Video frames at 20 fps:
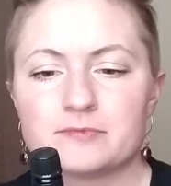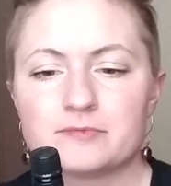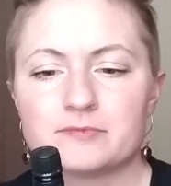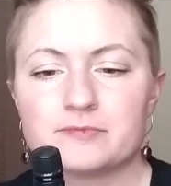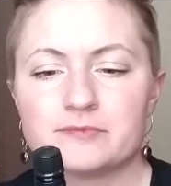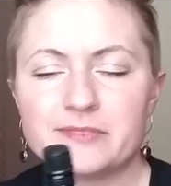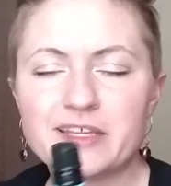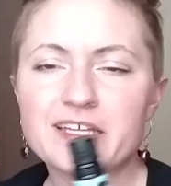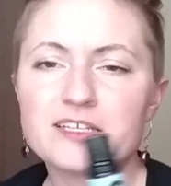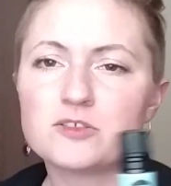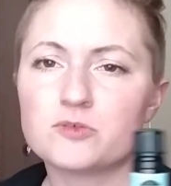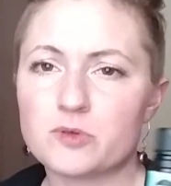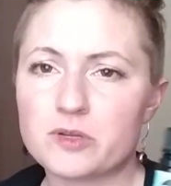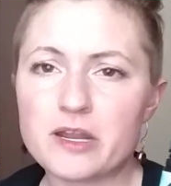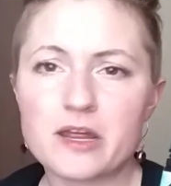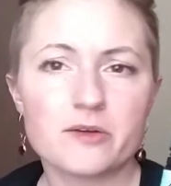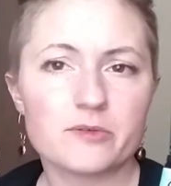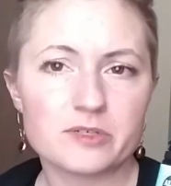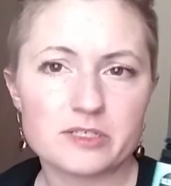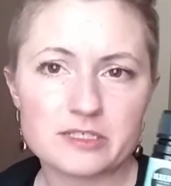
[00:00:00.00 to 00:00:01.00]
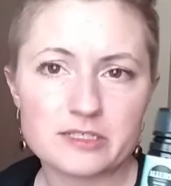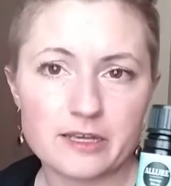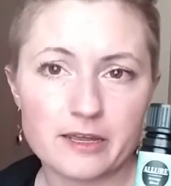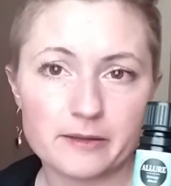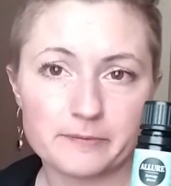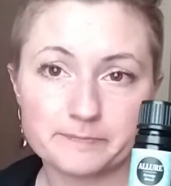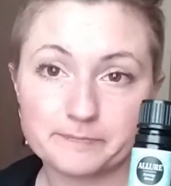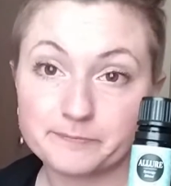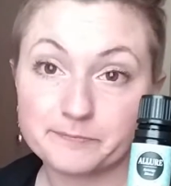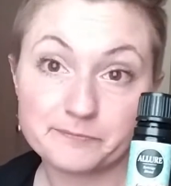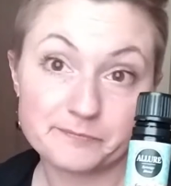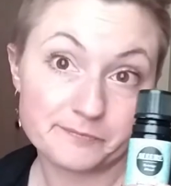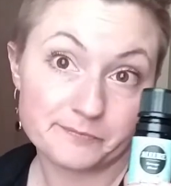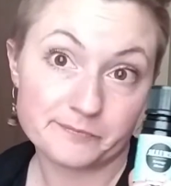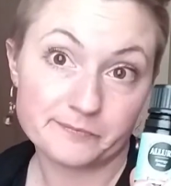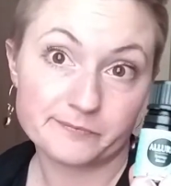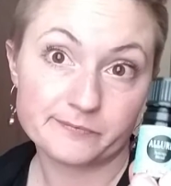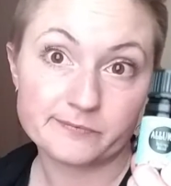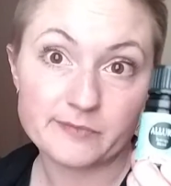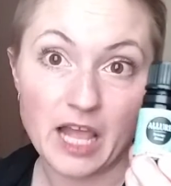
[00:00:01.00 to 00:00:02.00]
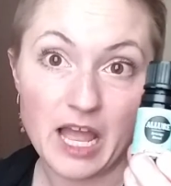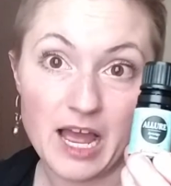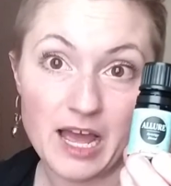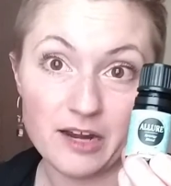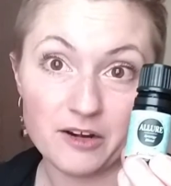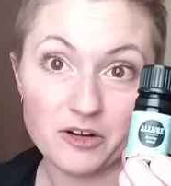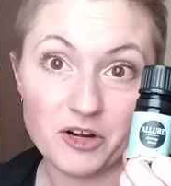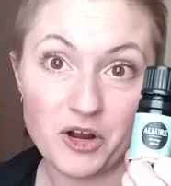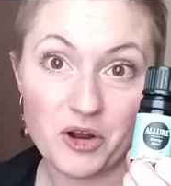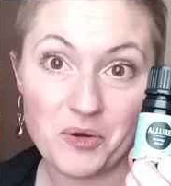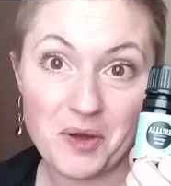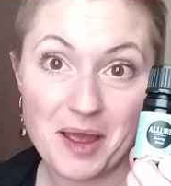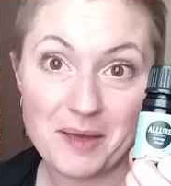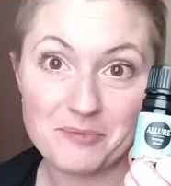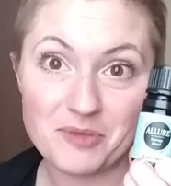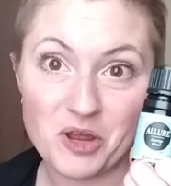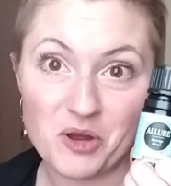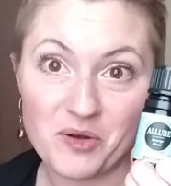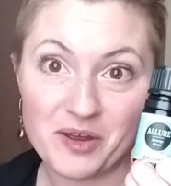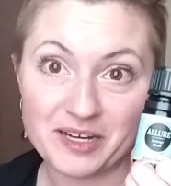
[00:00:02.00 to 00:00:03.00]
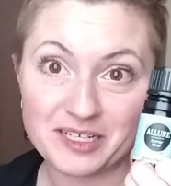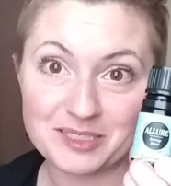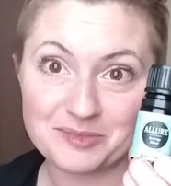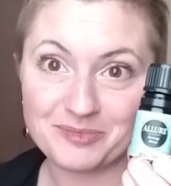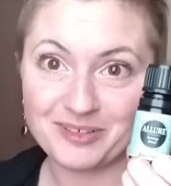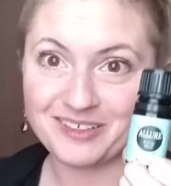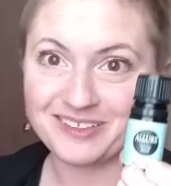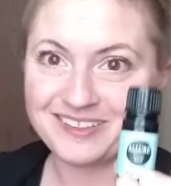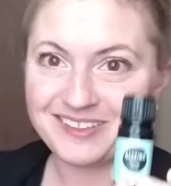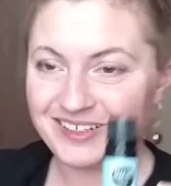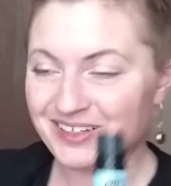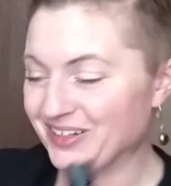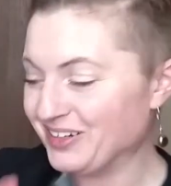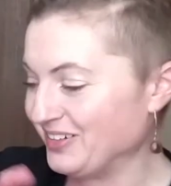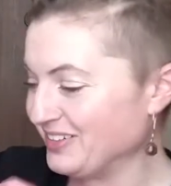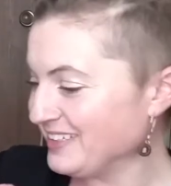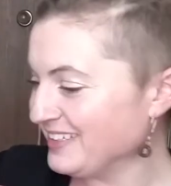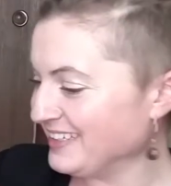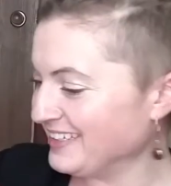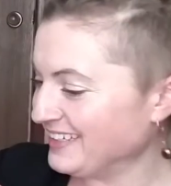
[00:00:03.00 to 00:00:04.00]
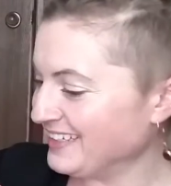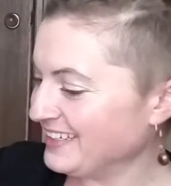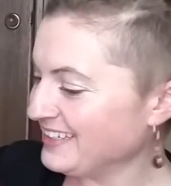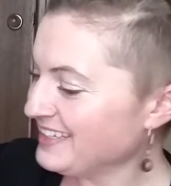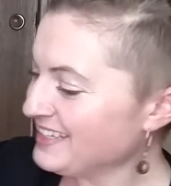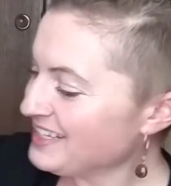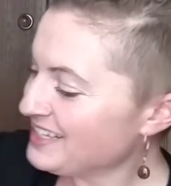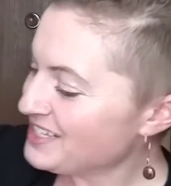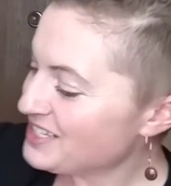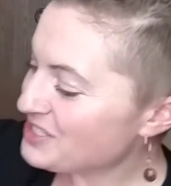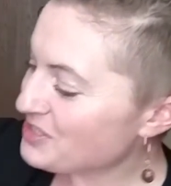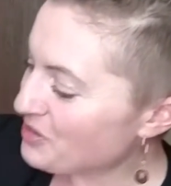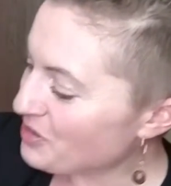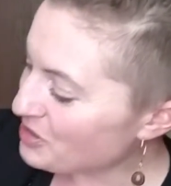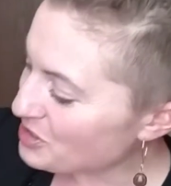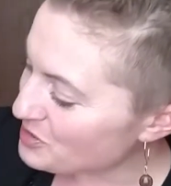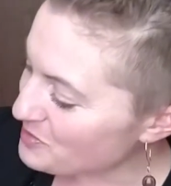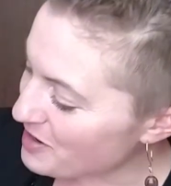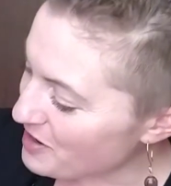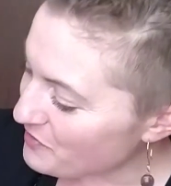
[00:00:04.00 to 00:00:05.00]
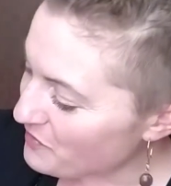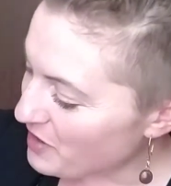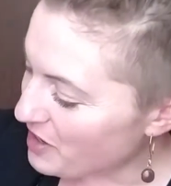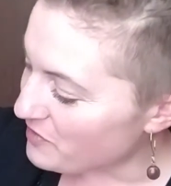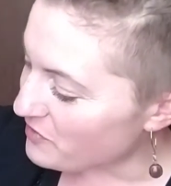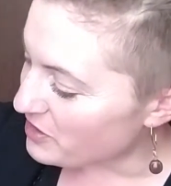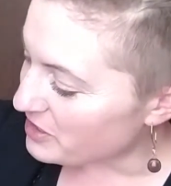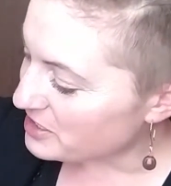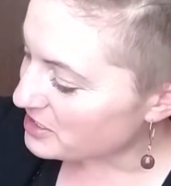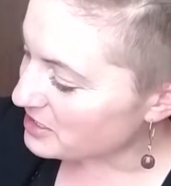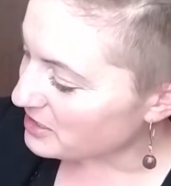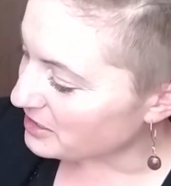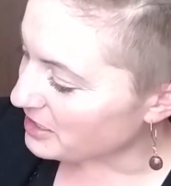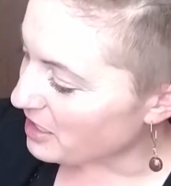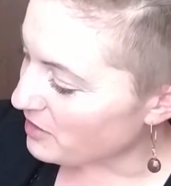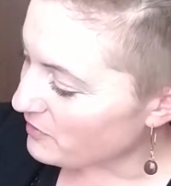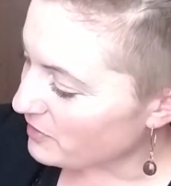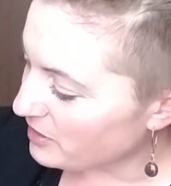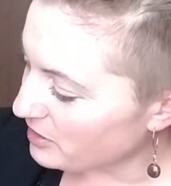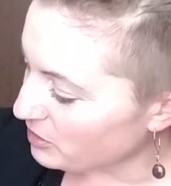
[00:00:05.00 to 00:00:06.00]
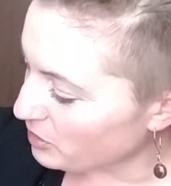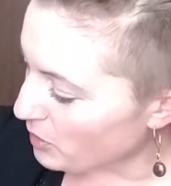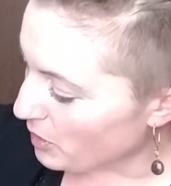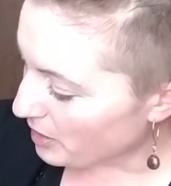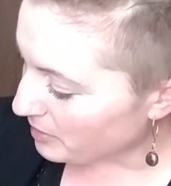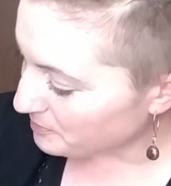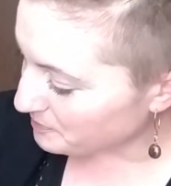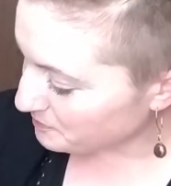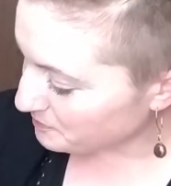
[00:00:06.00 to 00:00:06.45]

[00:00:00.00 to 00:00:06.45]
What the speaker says: That's what I would say. I don't know. I'm no expert though. So those are my favorites, Love and Allure.